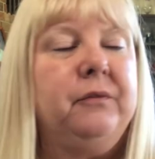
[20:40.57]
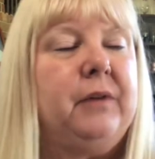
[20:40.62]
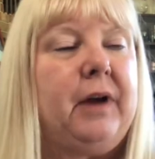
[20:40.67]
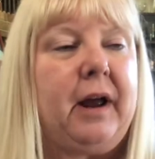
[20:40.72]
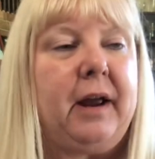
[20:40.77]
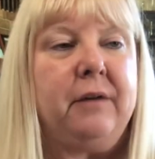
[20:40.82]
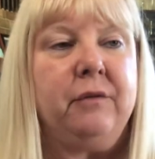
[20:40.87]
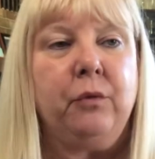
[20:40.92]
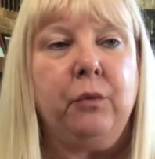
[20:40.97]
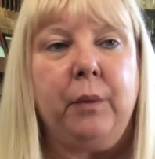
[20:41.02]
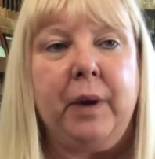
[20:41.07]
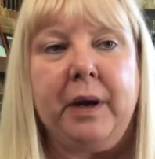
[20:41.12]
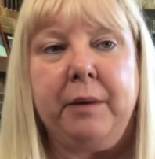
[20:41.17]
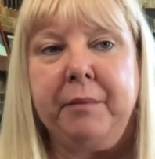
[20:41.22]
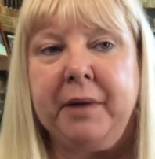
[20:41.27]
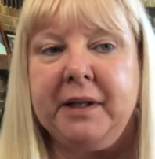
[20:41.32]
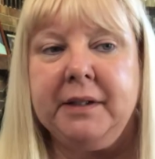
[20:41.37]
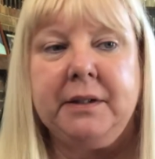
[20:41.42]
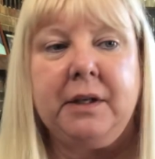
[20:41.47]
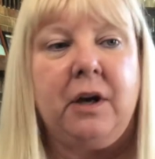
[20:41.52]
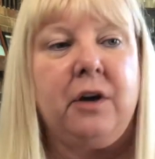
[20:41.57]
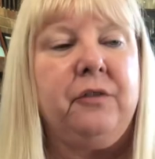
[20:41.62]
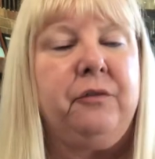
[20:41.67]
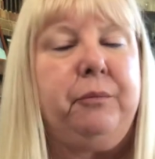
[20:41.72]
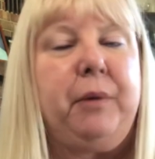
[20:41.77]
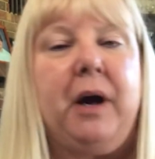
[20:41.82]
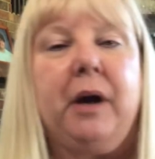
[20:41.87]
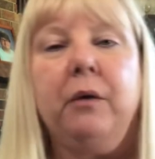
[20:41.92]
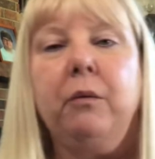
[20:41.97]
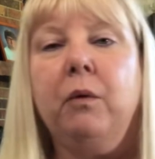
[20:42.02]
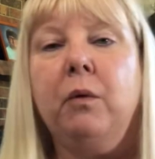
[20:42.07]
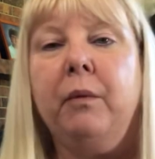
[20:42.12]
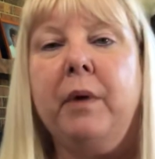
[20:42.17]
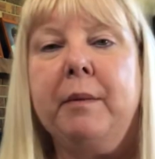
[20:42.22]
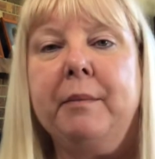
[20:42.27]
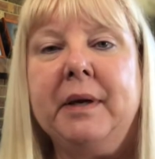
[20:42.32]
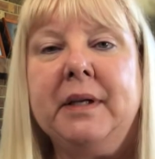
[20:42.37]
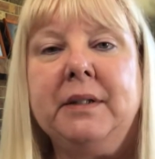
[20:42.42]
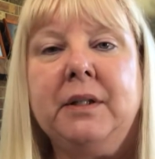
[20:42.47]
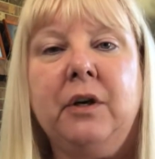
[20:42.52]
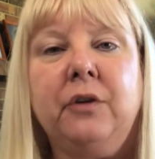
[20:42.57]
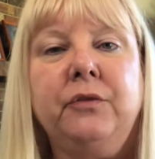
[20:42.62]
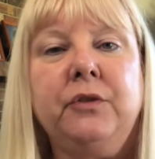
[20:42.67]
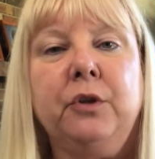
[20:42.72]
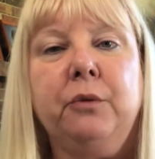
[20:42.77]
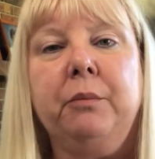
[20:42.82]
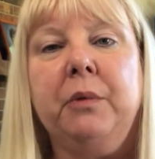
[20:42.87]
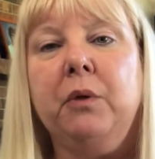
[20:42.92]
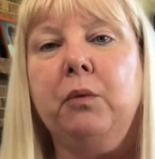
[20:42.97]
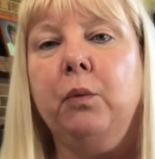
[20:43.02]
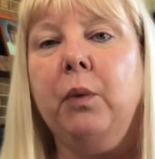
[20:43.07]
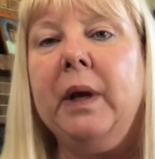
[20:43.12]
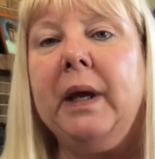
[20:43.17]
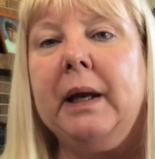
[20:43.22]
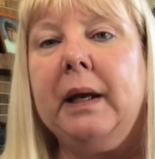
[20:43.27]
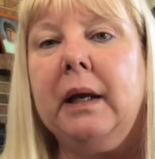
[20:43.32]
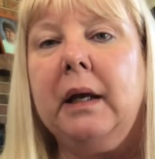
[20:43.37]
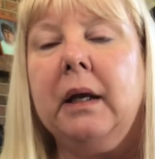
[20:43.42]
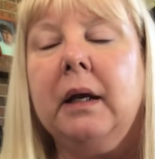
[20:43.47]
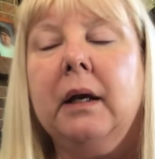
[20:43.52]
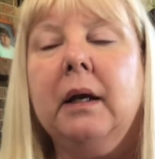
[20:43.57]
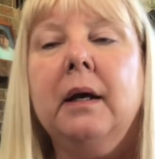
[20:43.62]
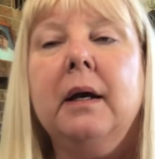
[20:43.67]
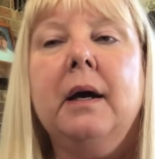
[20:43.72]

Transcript: I haven't weighed myself, probably won't weigh myself till midweek.